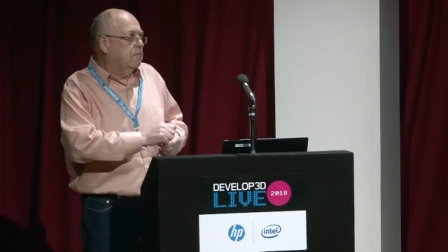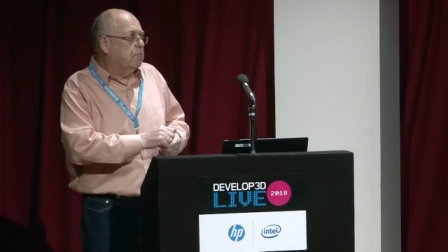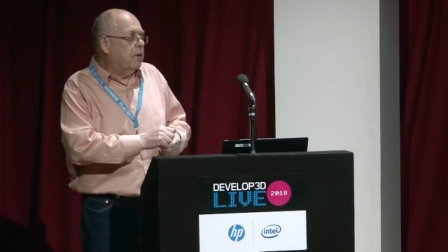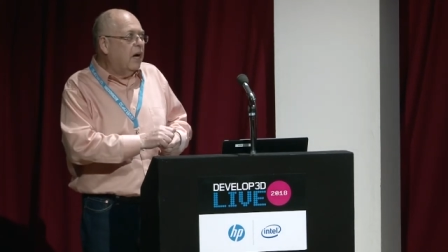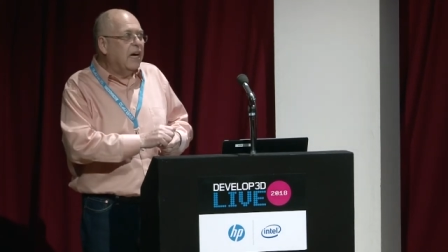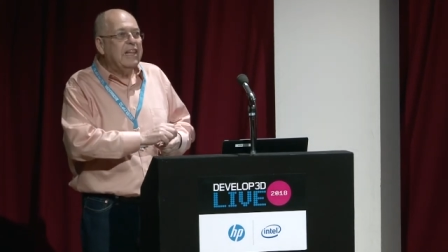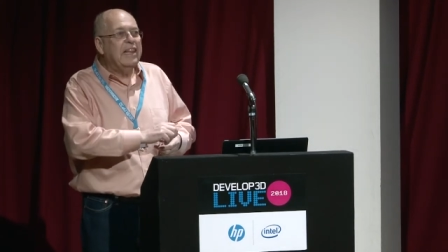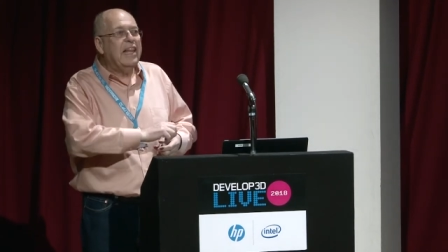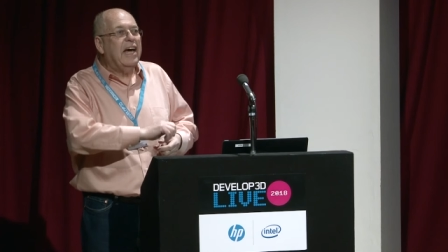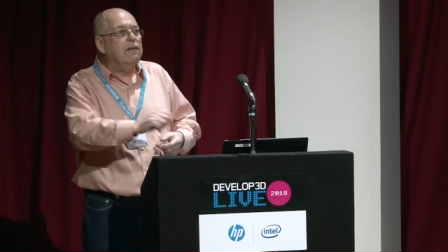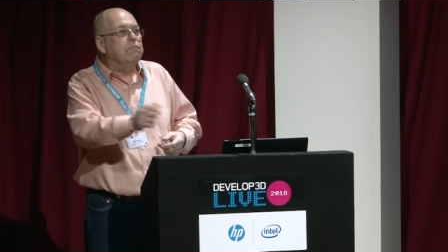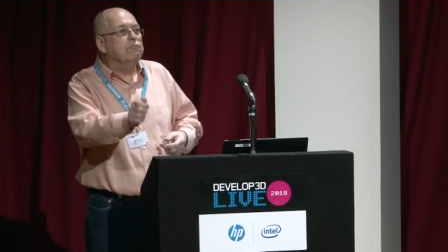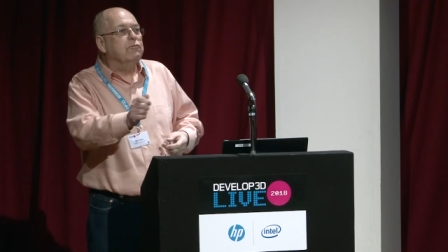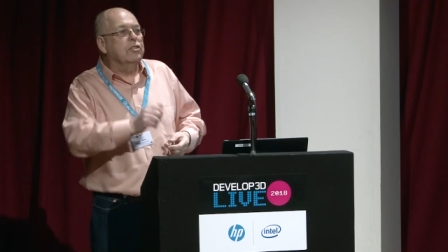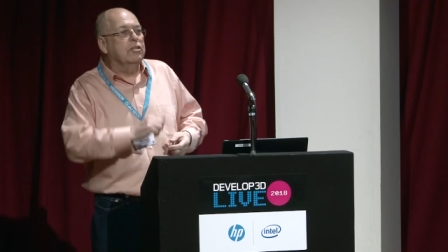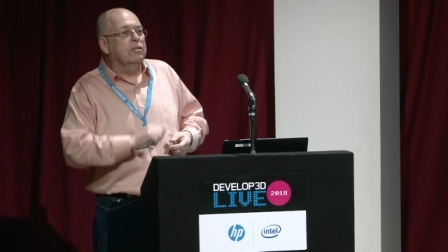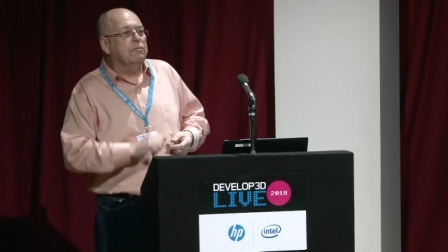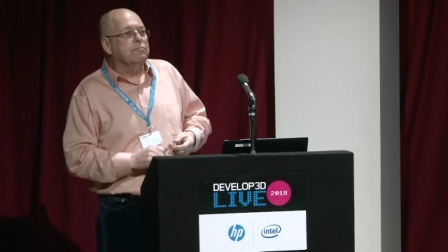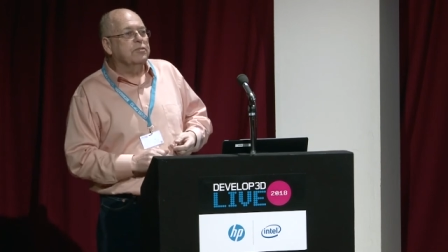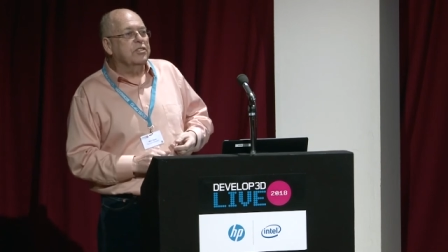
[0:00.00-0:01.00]
my
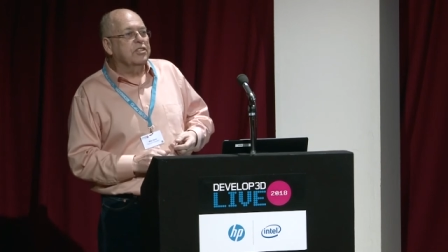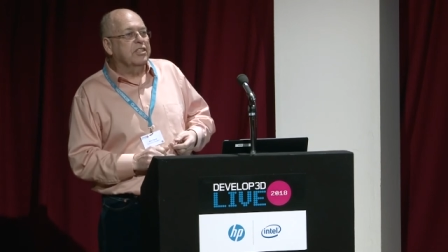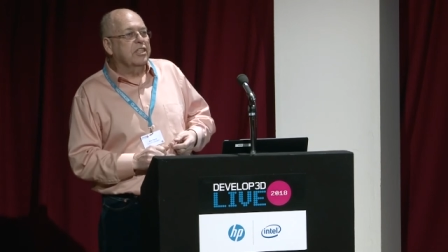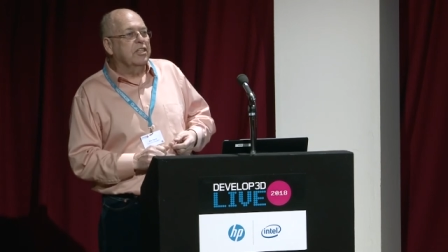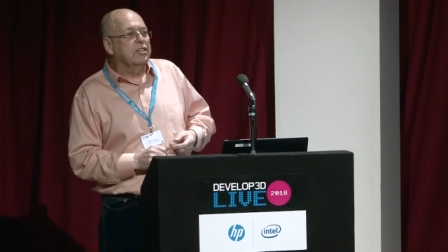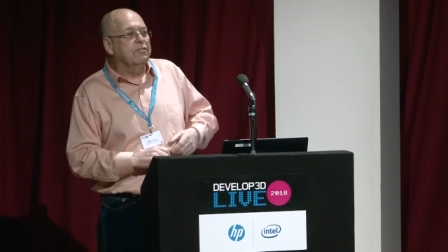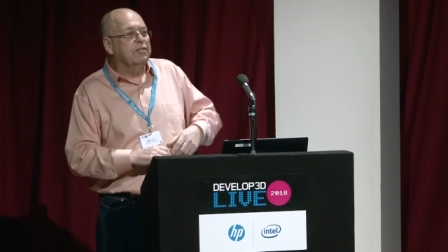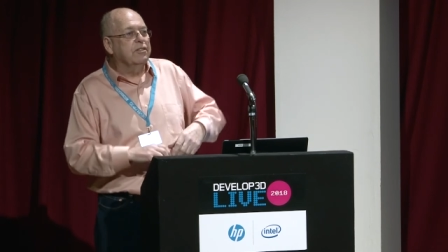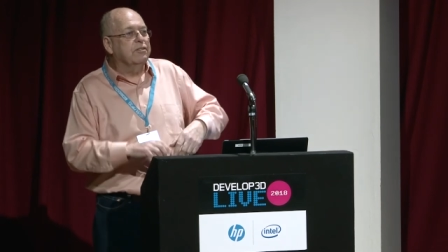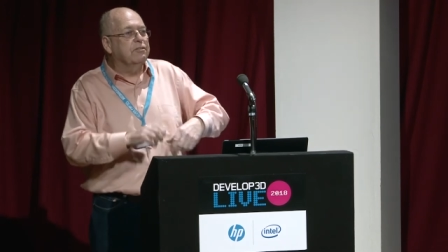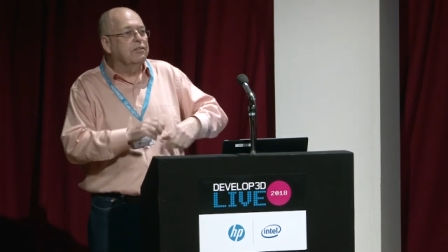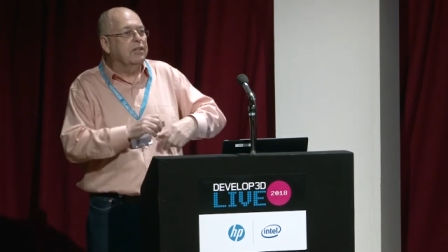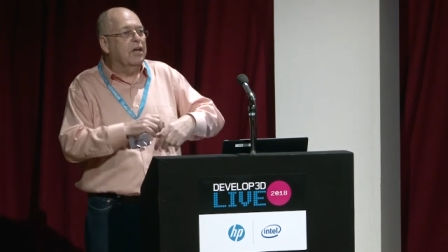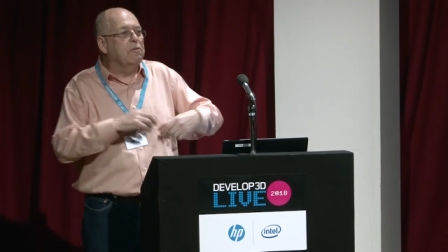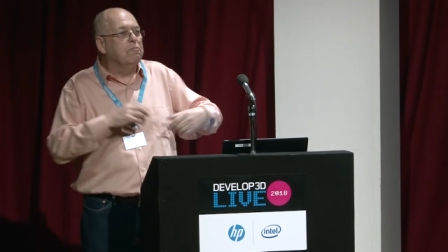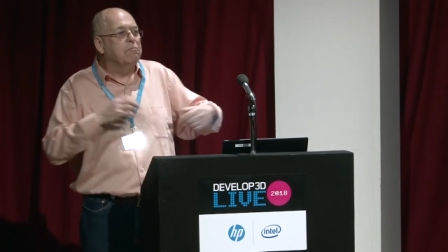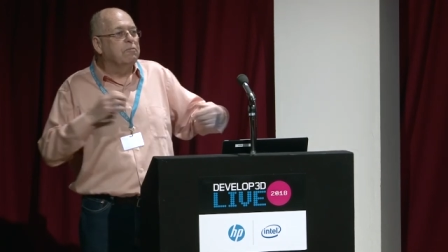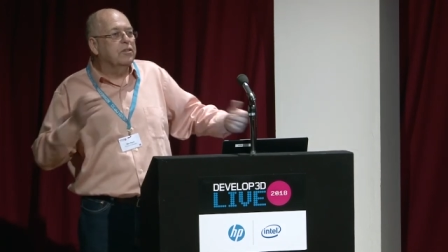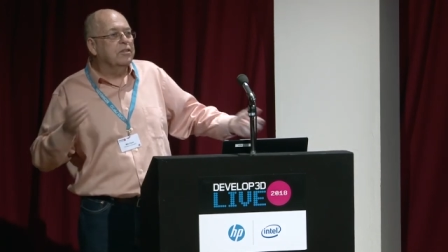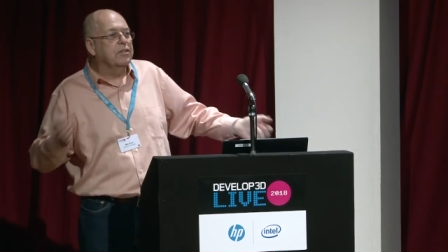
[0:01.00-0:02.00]
laptop serial
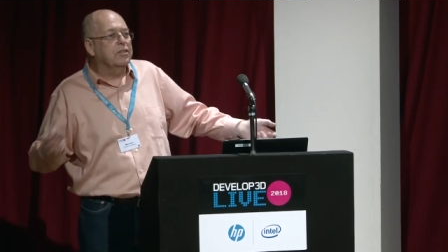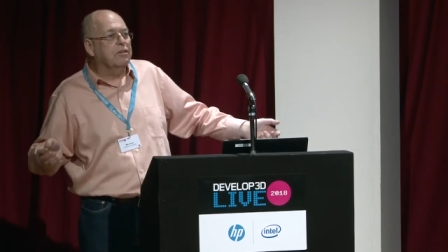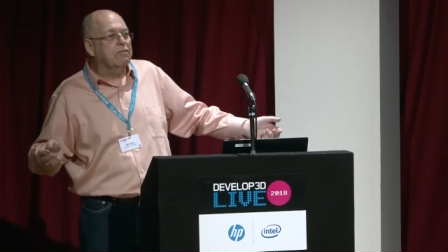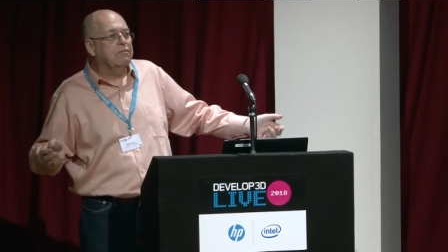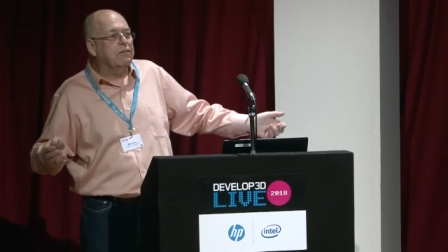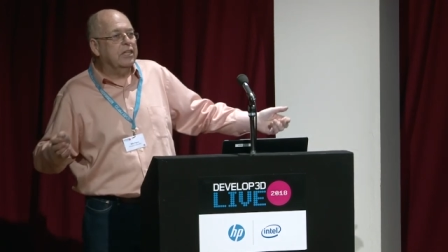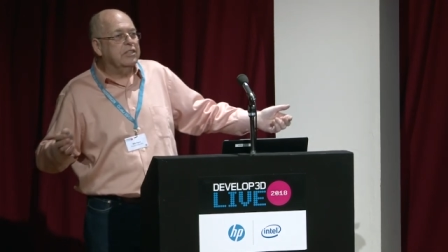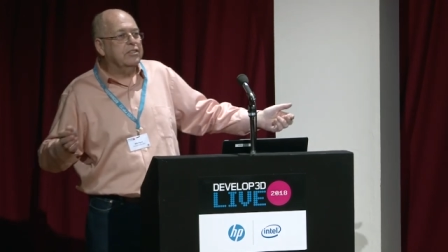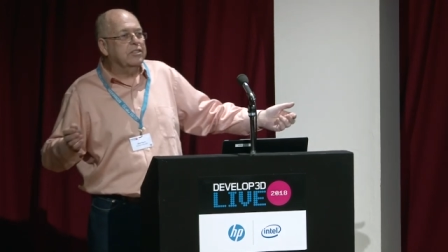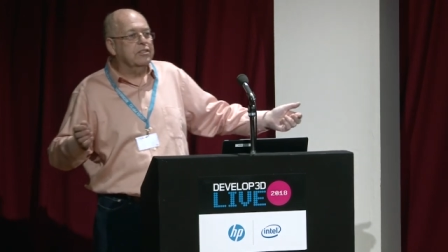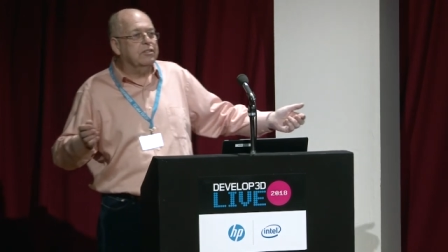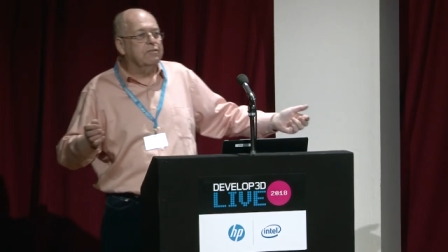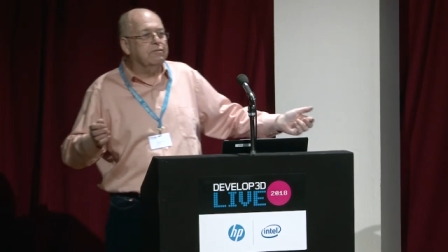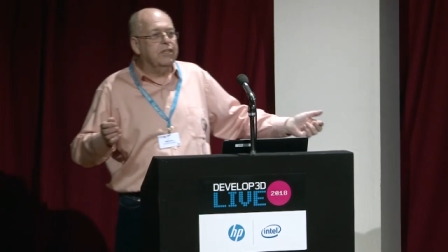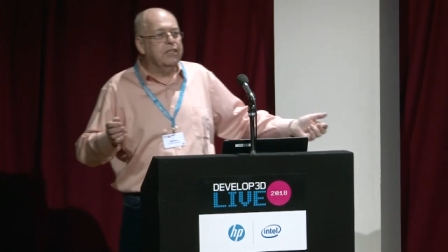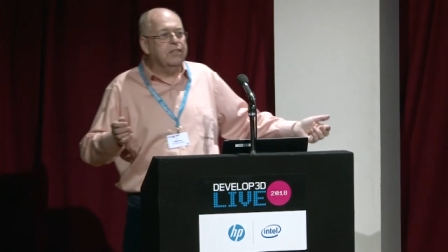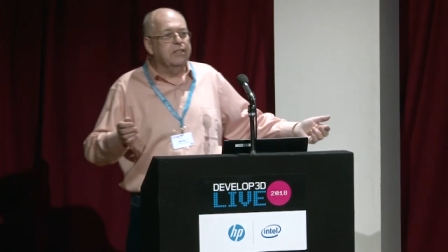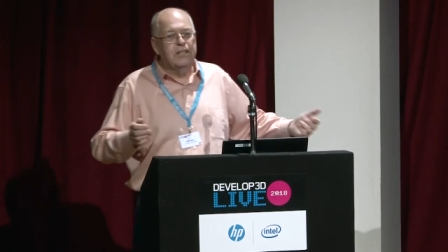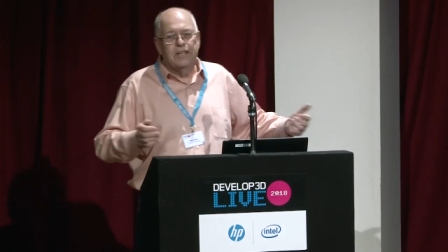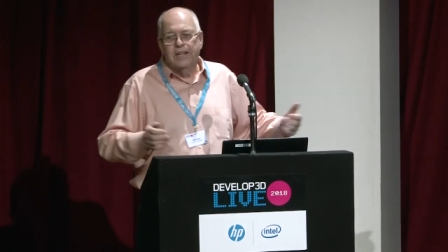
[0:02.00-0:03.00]
number and the rest of
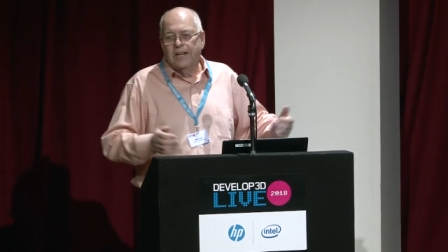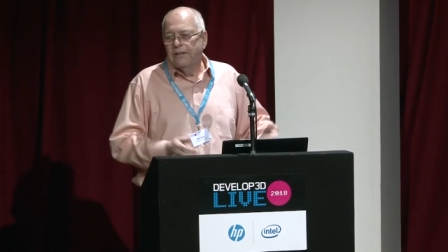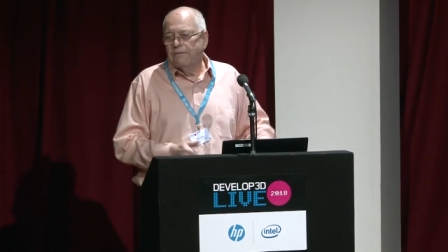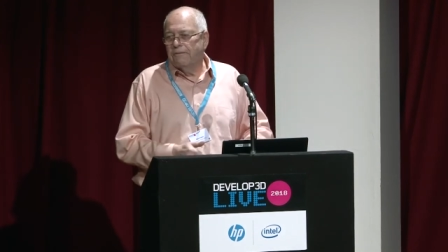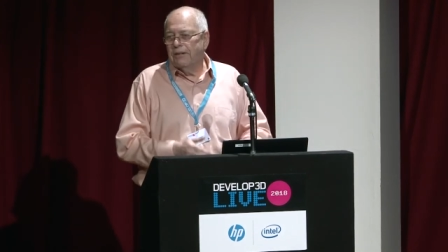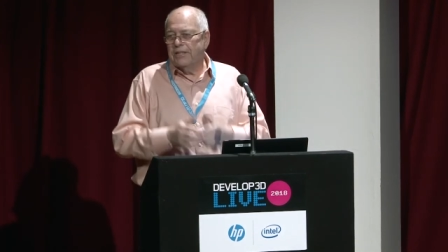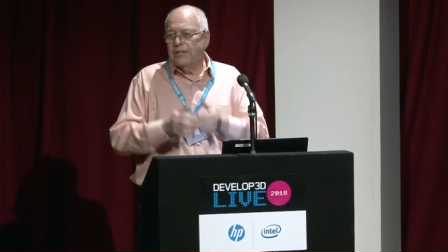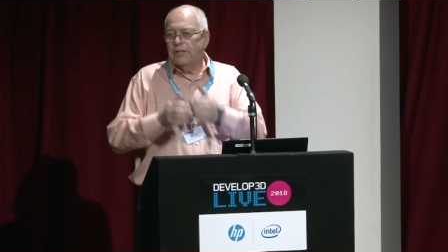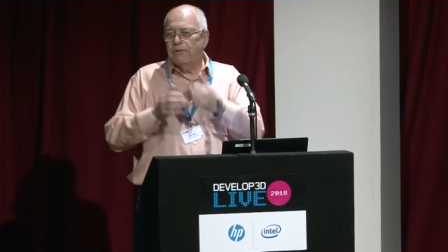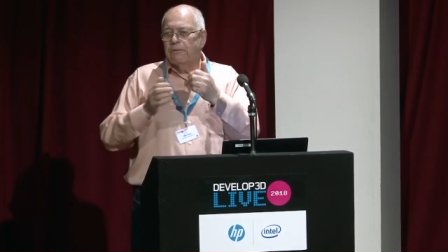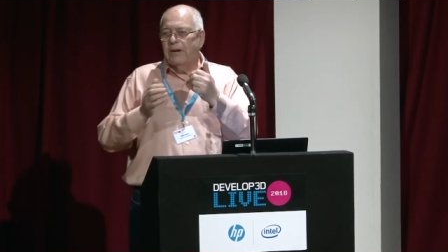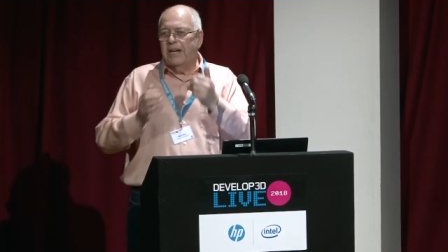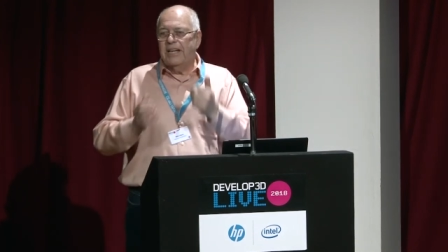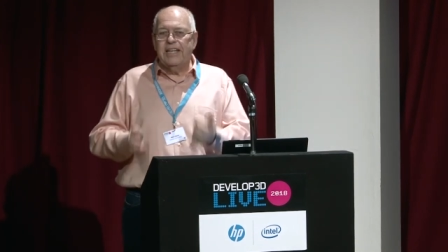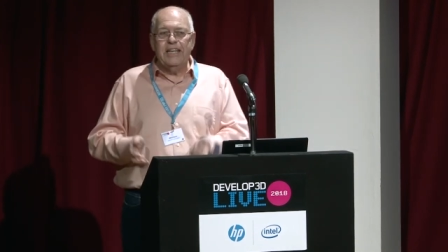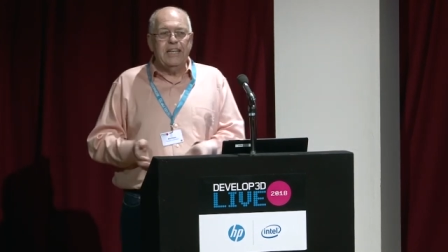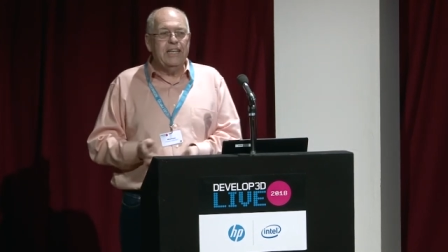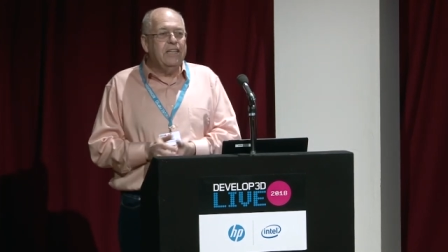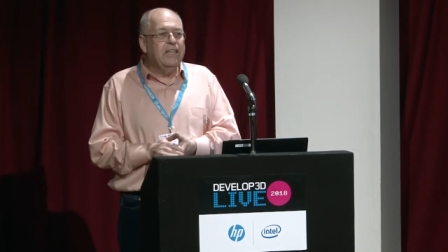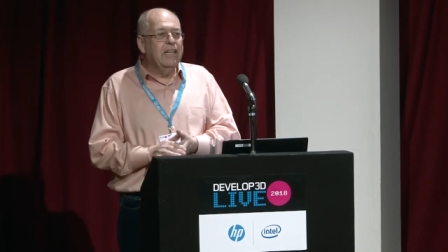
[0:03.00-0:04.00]
it when you went
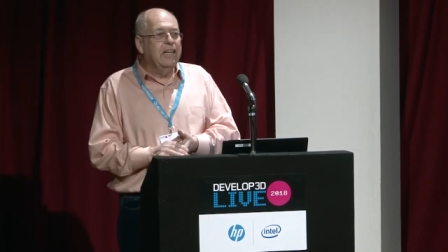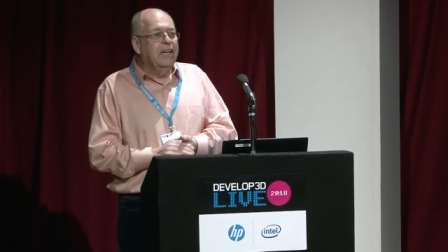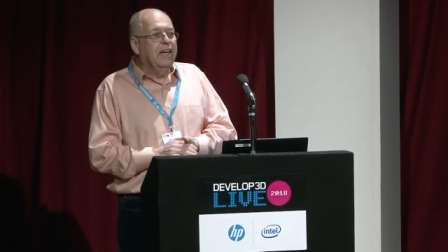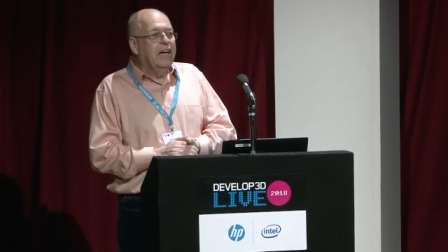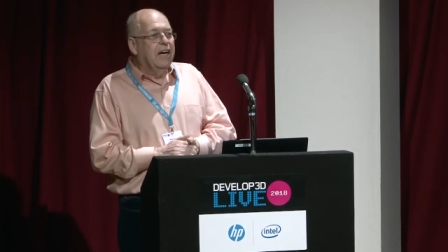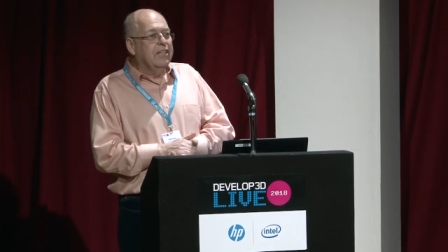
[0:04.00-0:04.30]
in,